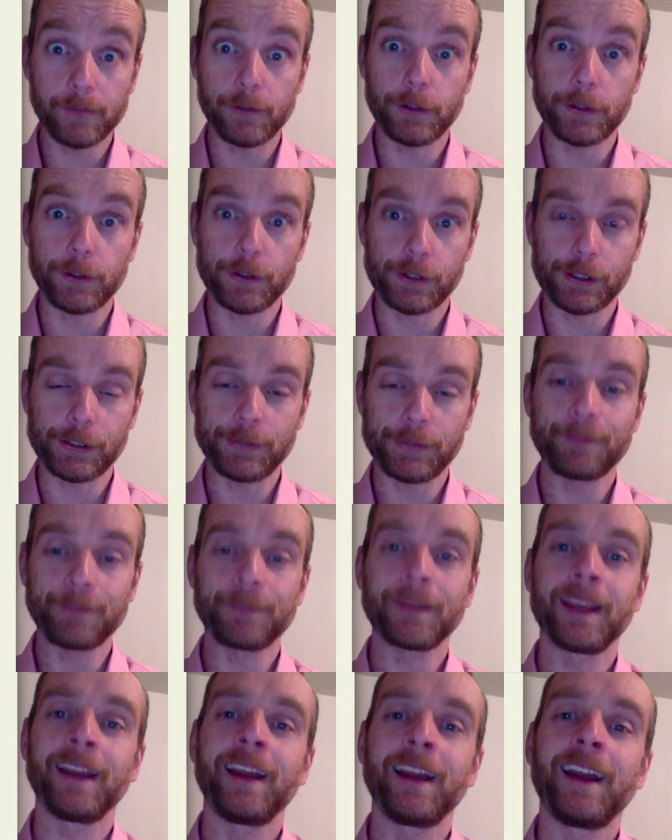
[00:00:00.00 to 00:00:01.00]
version.
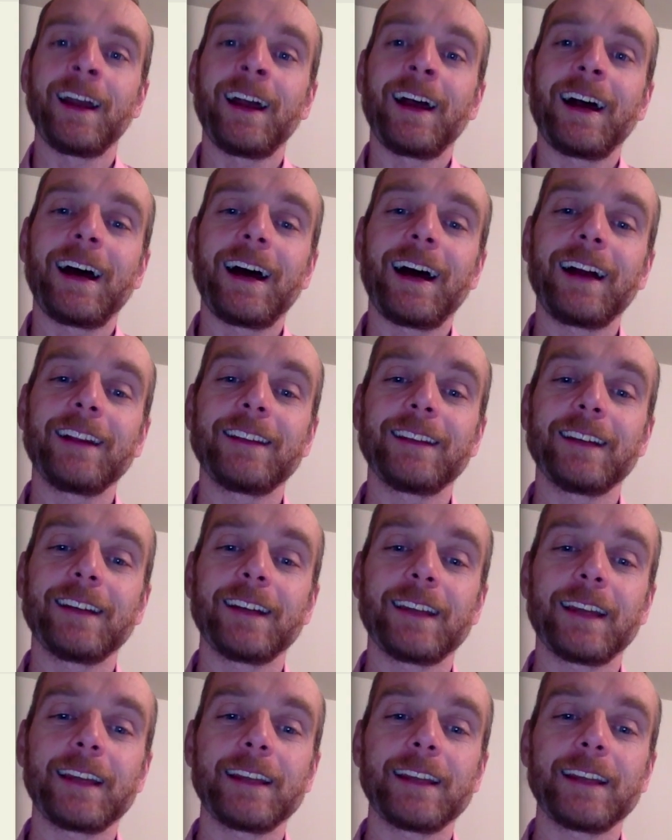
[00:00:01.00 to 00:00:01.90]
And they